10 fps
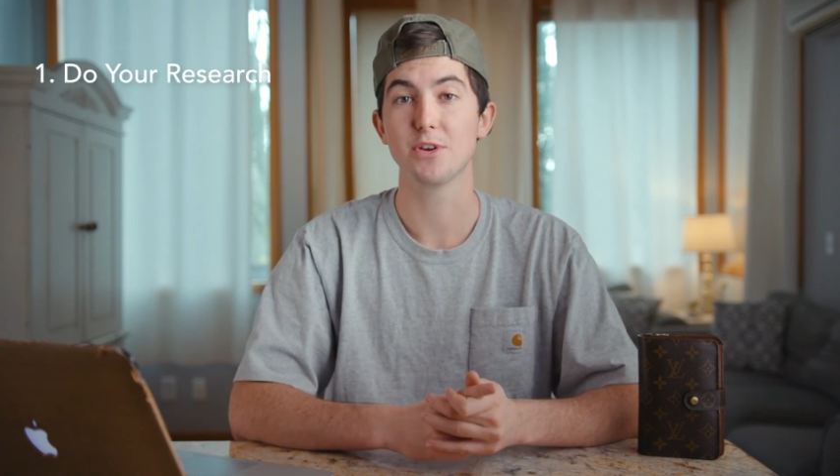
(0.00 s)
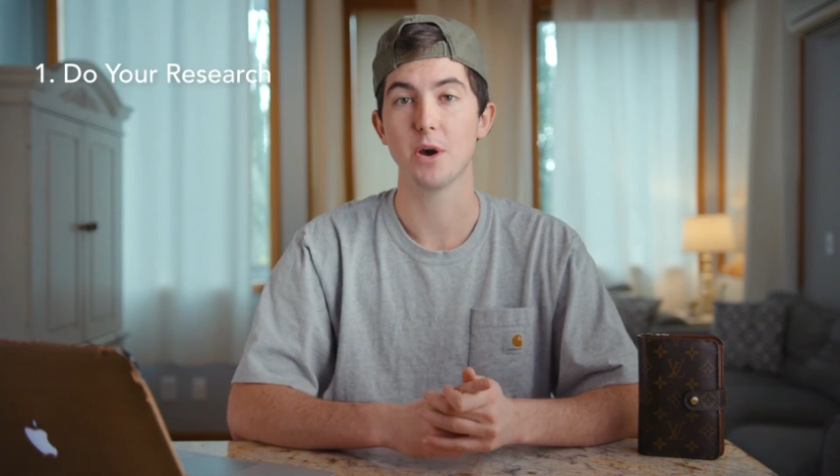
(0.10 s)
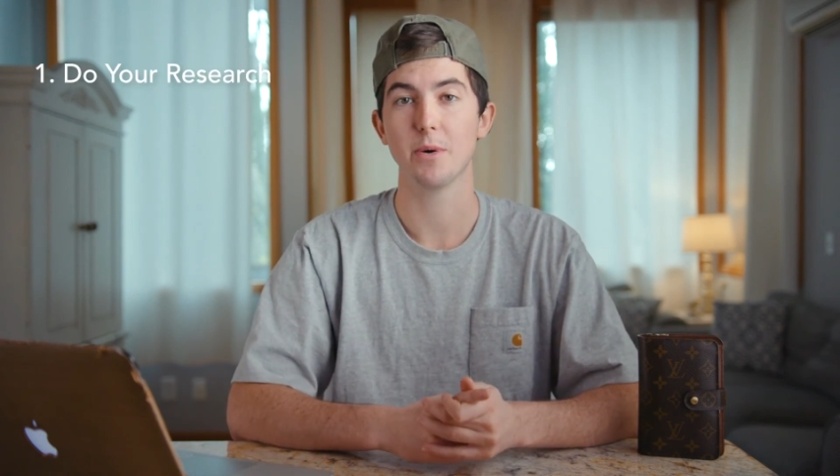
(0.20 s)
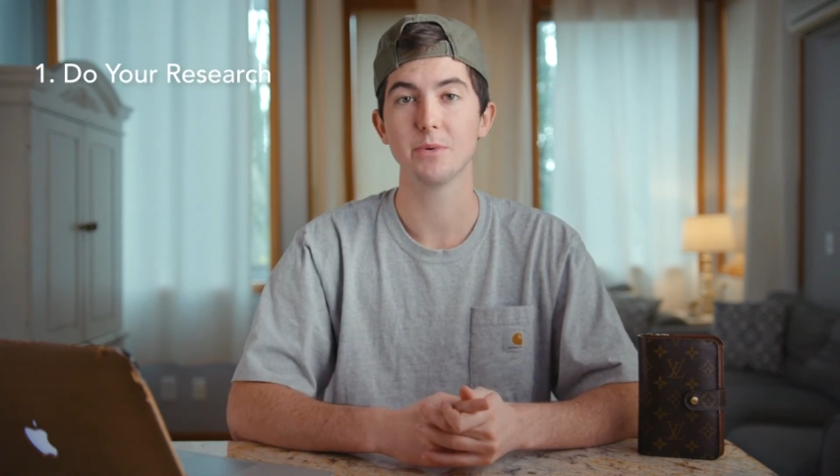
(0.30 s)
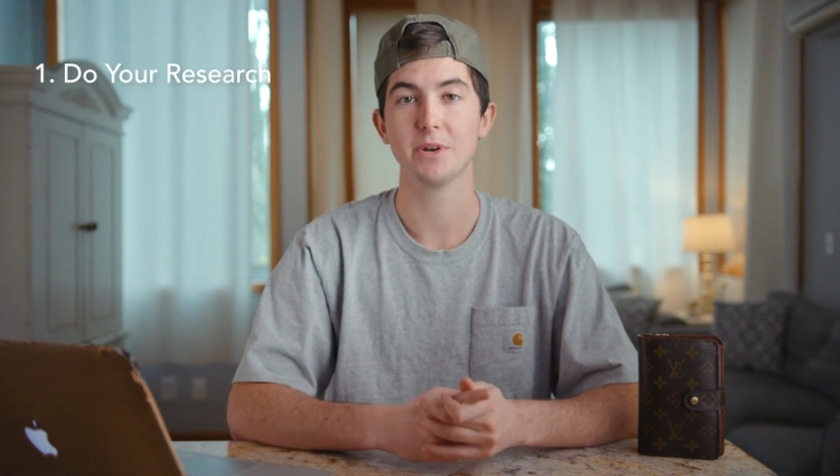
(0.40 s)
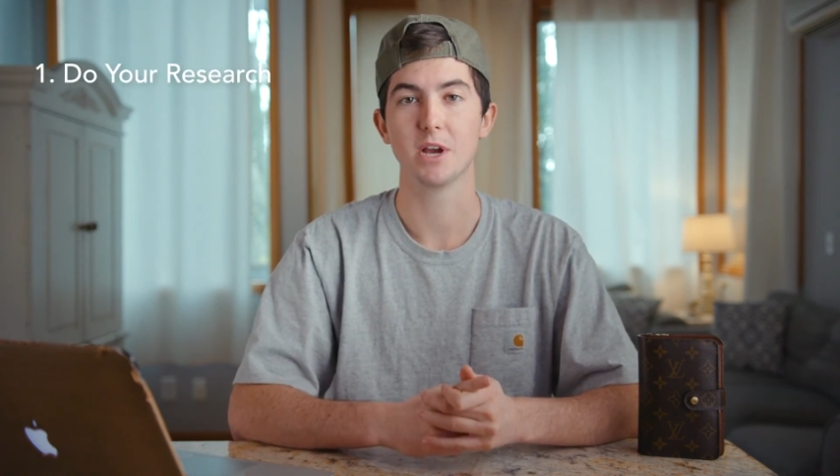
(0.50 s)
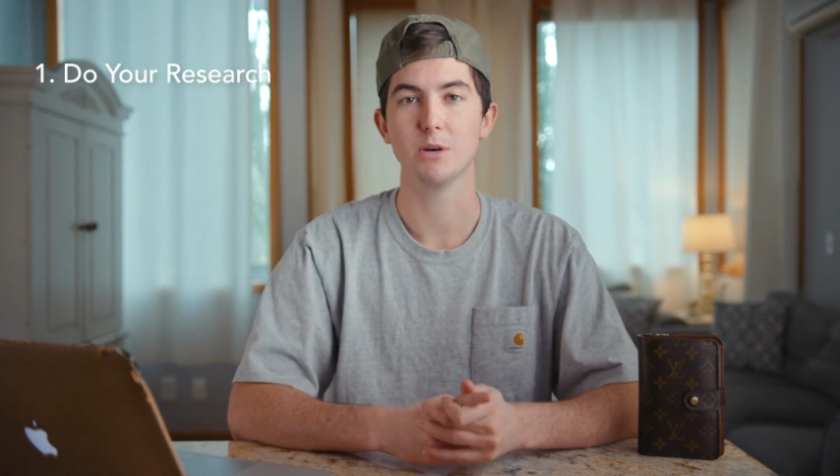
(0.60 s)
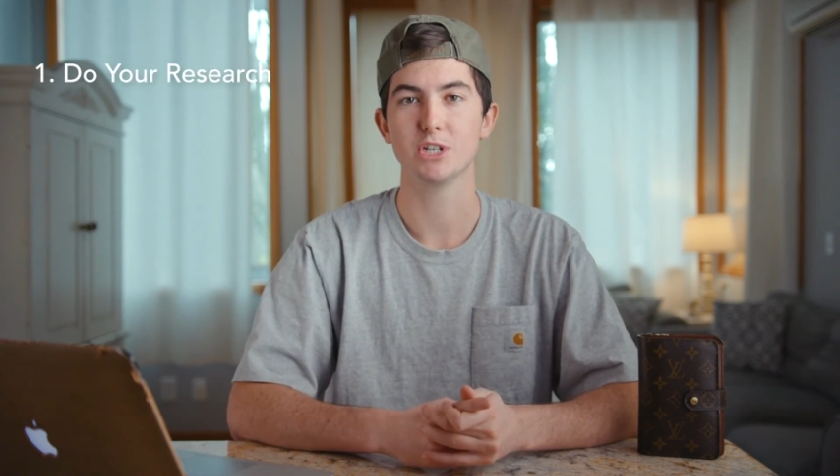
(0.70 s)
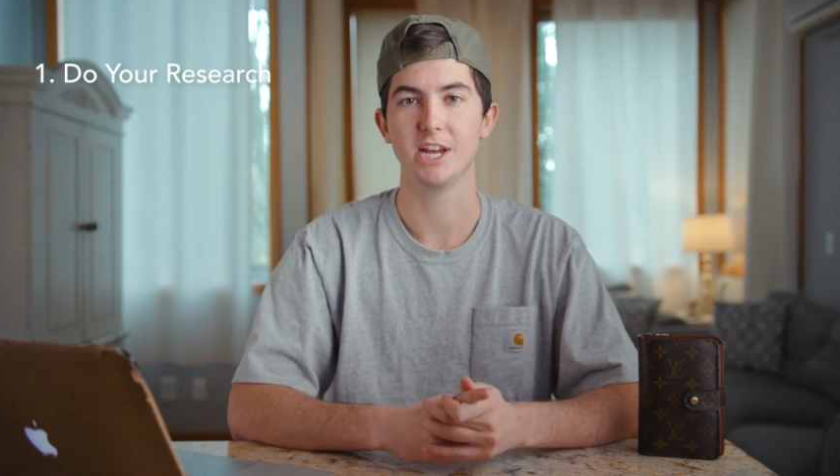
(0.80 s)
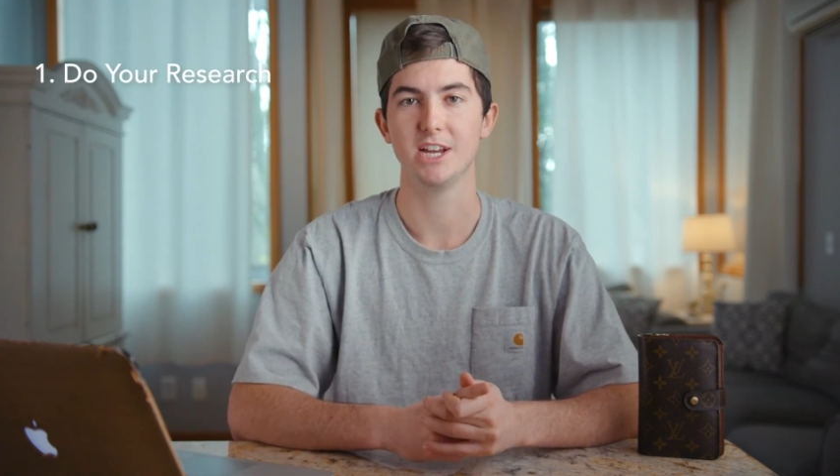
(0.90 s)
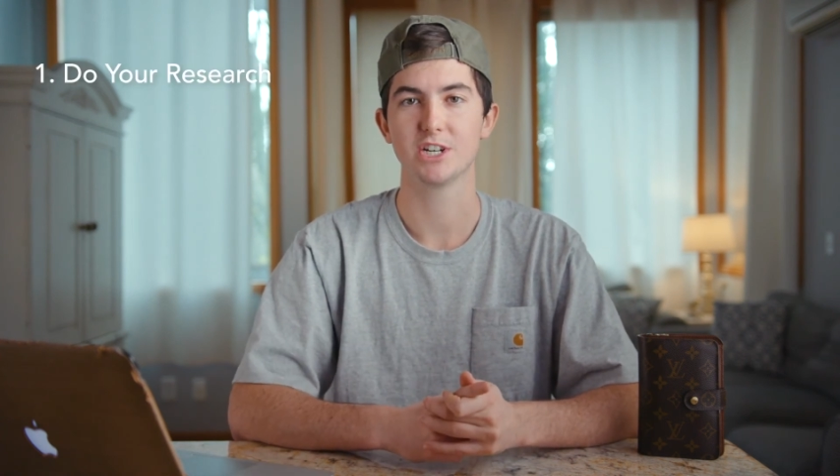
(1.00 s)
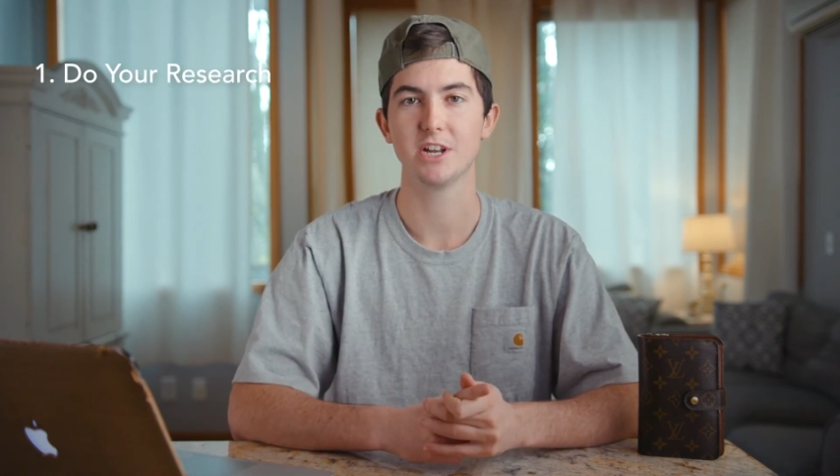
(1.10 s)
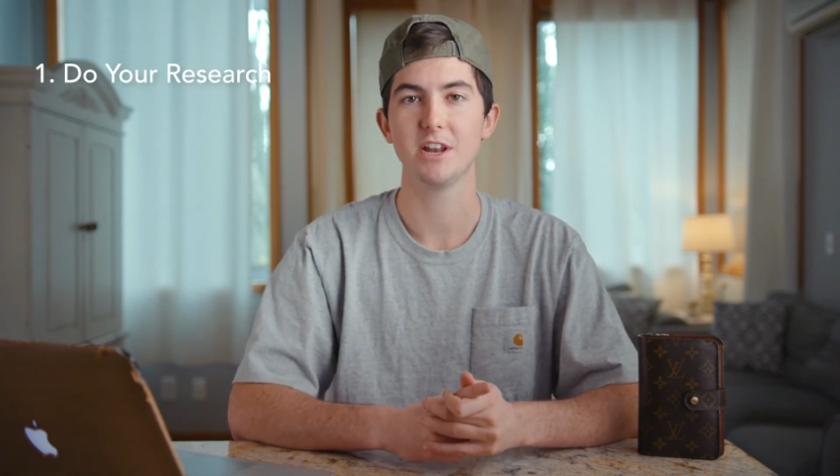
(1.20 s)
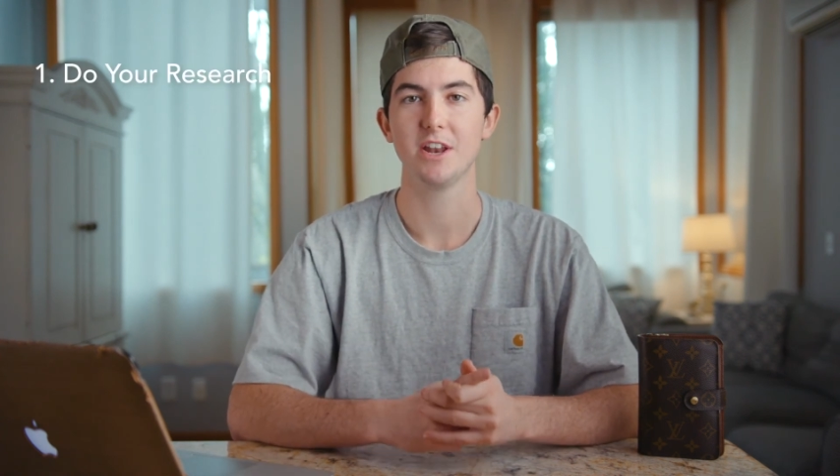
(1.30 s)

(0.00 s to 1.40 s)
go into a negotiation